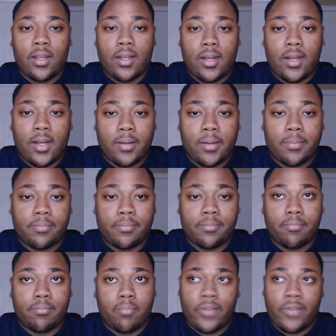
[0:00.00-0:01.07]
Um,
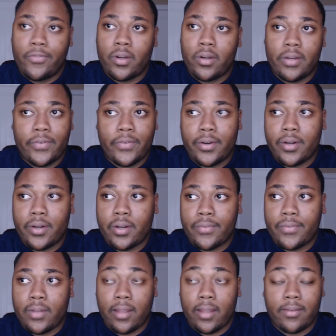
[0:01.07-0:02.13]
But if you're, if you're,
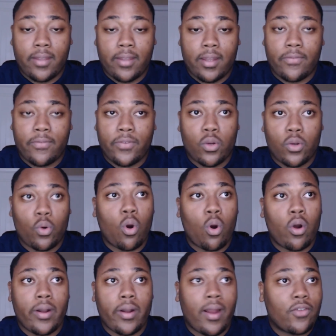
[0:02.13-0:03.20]
like I said, if you
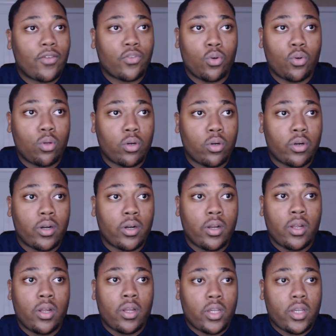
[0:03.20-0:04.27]
are in high school or,
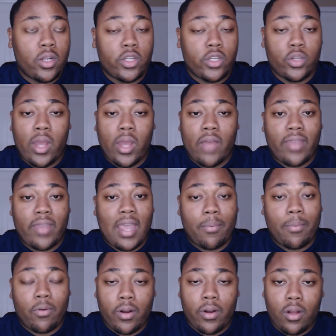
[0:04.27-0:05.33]
you know, you don't have
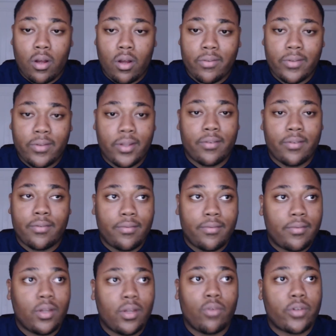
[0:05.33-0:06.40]
capital at all, then
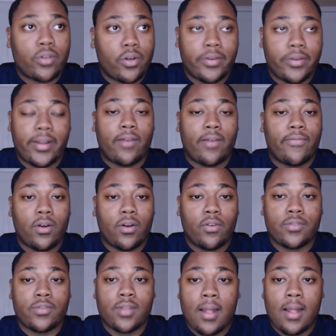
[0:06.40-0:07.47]
don't turn down phones.